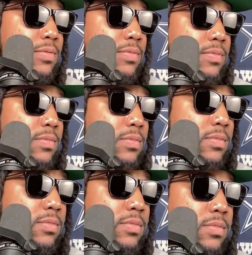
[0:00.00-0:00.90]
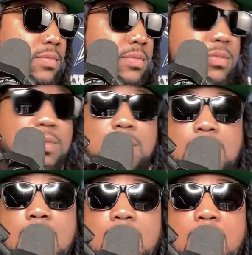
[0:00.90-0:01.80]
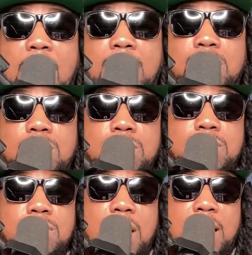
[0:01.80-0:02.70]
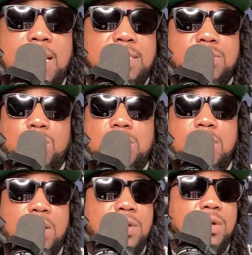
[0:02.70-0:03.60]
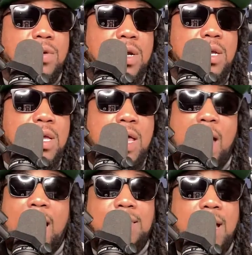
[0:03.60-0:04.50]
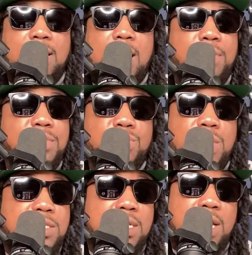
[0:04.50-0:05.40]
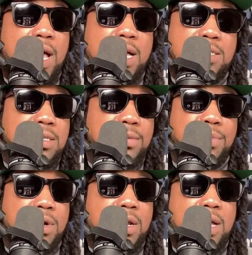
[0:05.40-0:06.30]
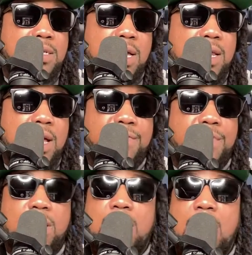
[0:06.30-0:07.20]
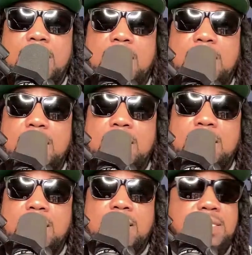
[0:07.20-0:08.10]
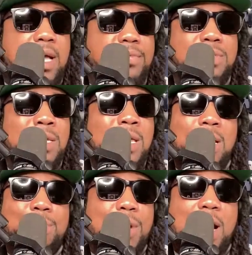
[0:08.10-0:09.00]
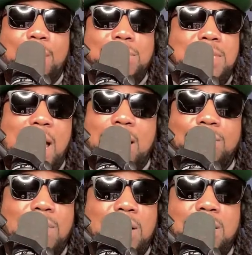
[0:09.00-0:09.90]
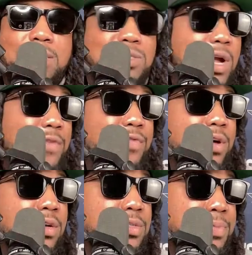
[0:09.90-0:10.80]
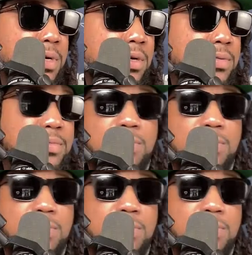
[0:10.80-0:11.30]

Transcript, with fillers: Uh, do we? Yeah, I do. At least to a certain degree. I think they was reaching last year, bro. They they, they felt like they needed this. They was bro, that was not a regular draft for Man, us, bro.